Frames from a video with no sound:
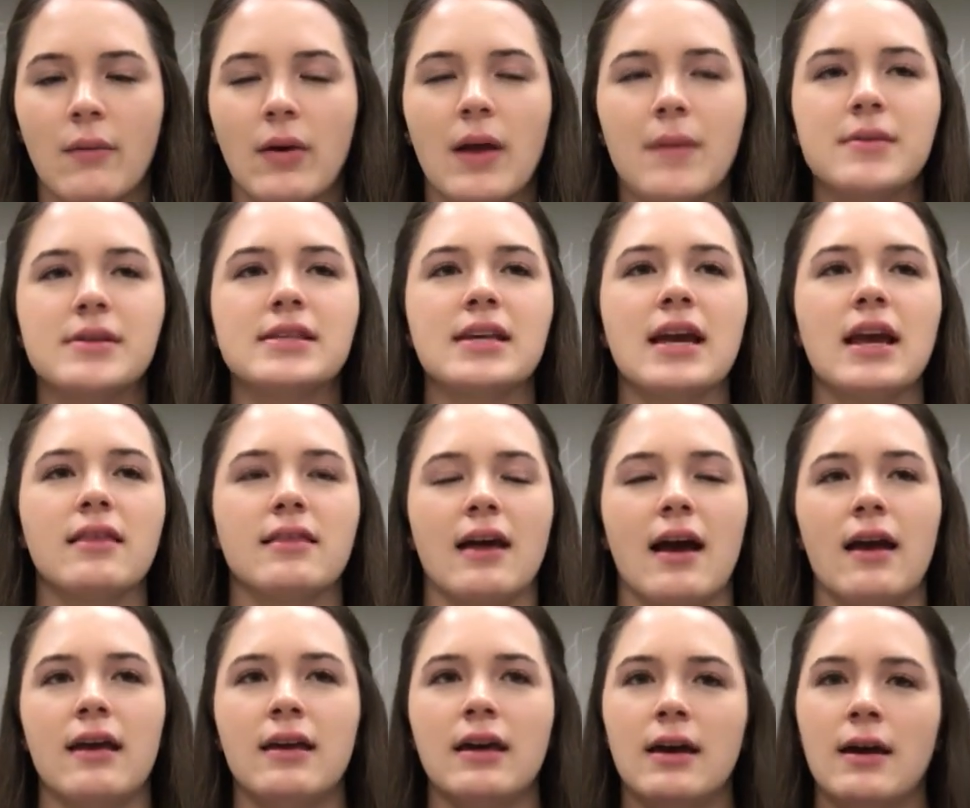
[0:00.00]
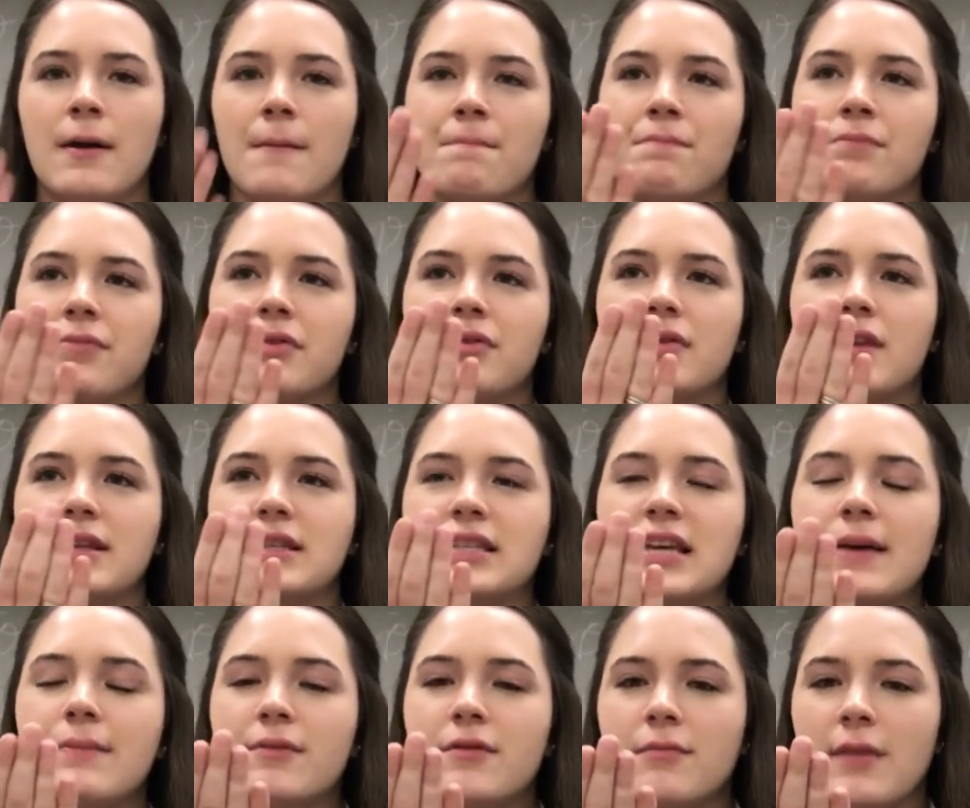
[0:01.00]
And when I'm saying that, the
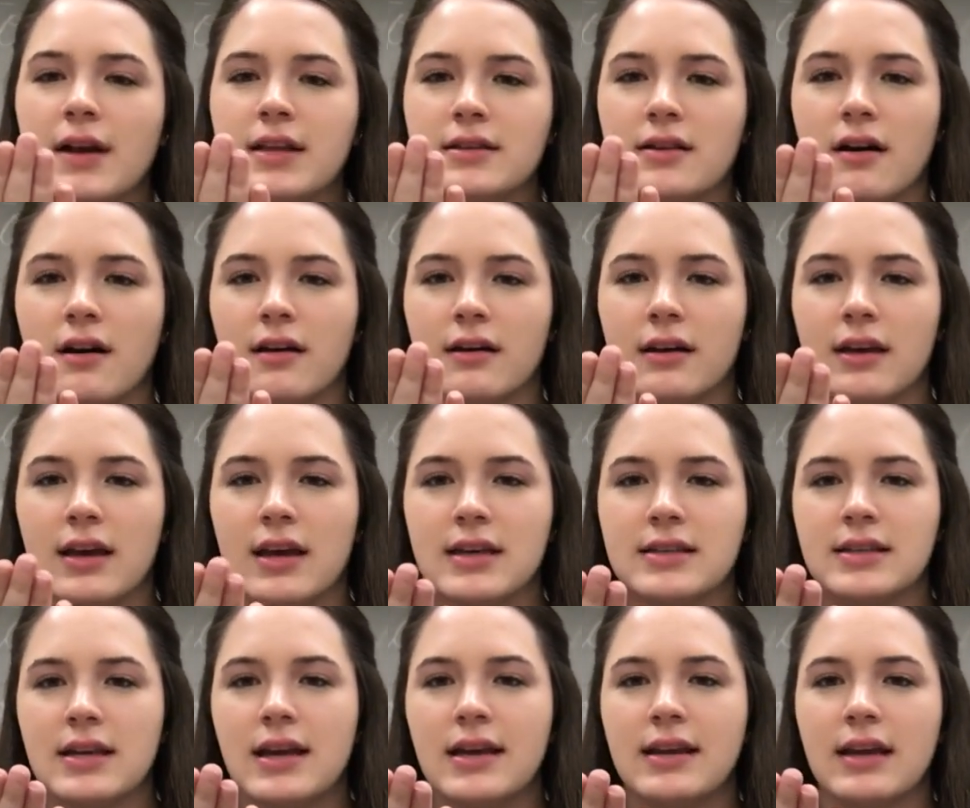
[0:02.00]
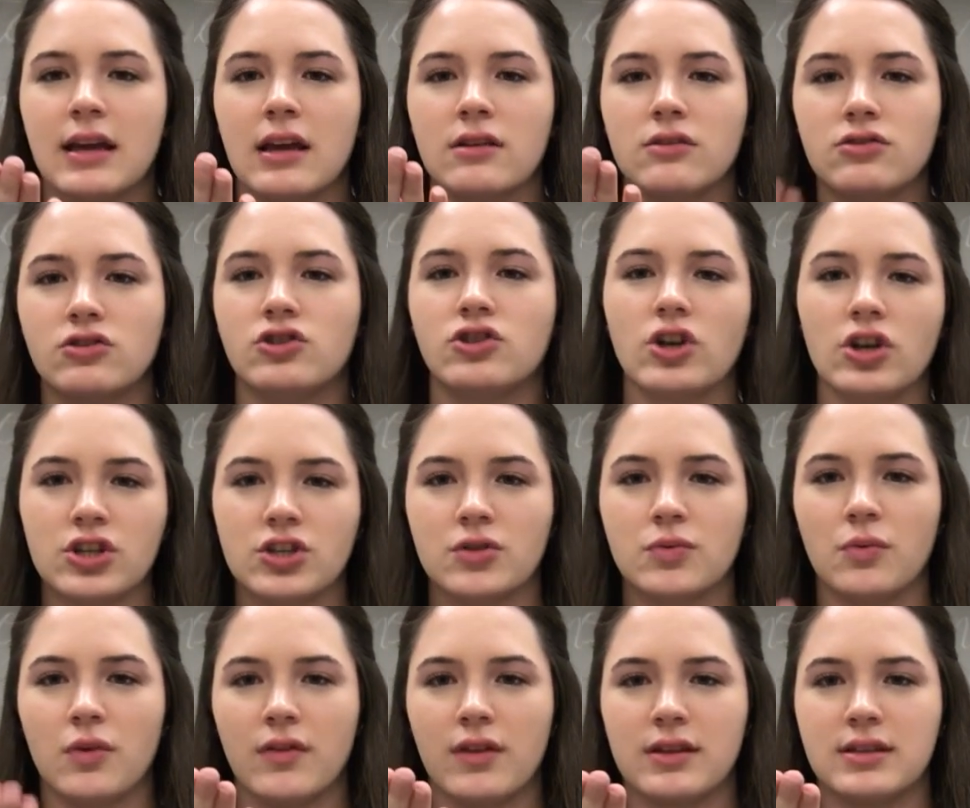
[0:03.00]
tip of my tongue is hitting it
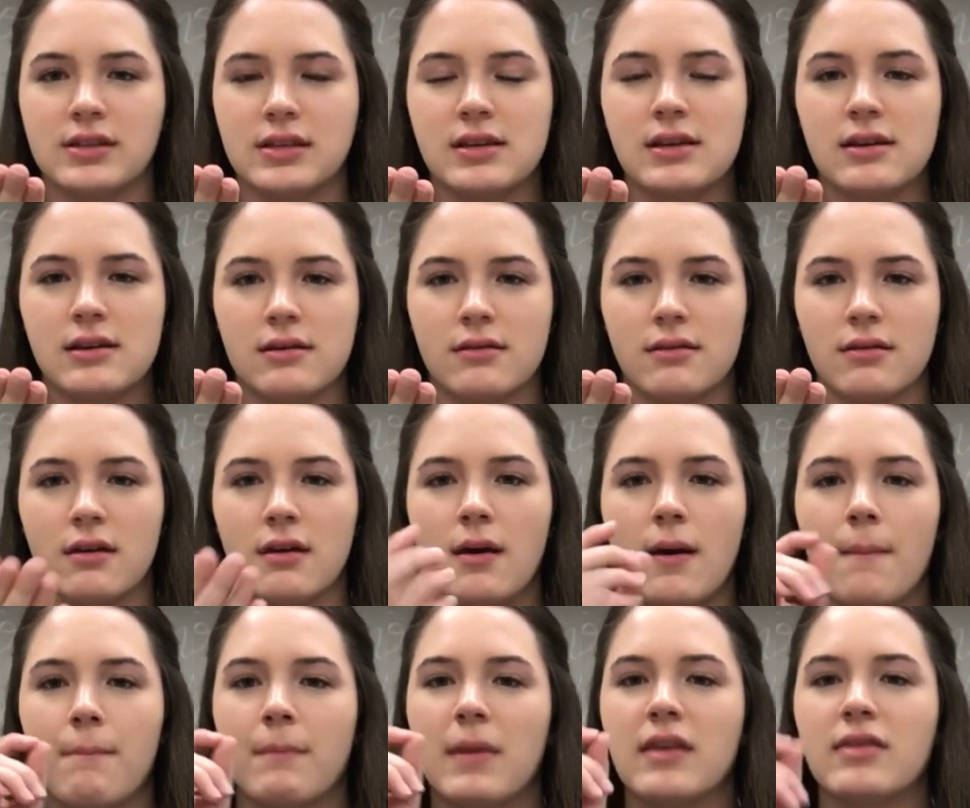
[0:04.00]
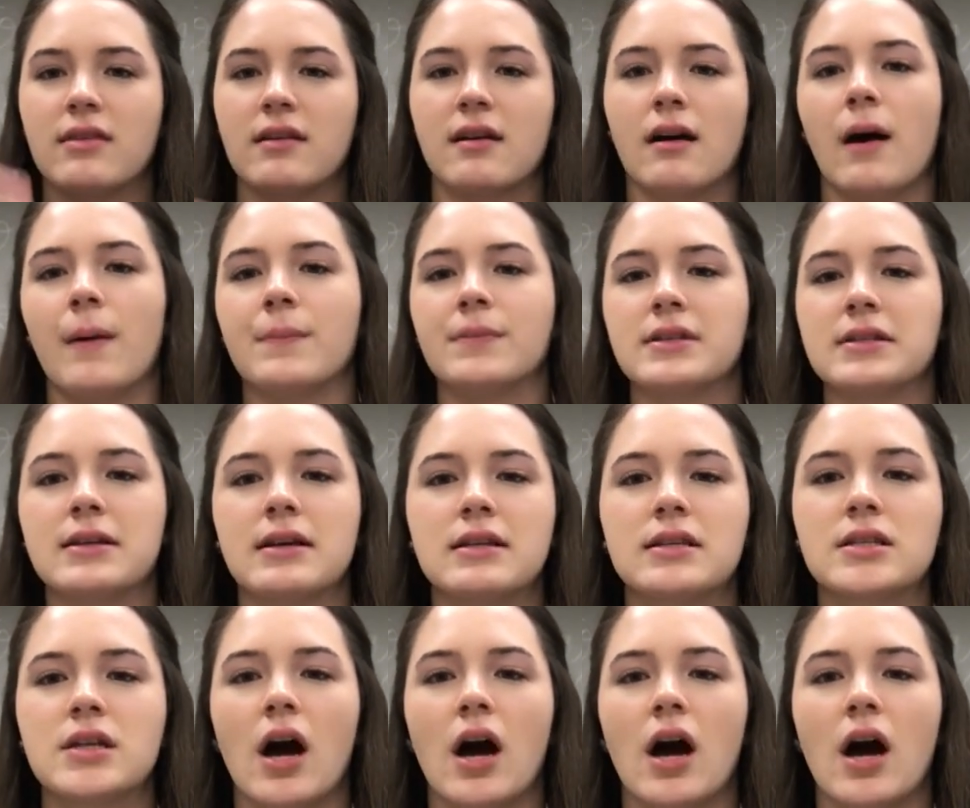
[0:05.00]
just where the teeth meet the gums.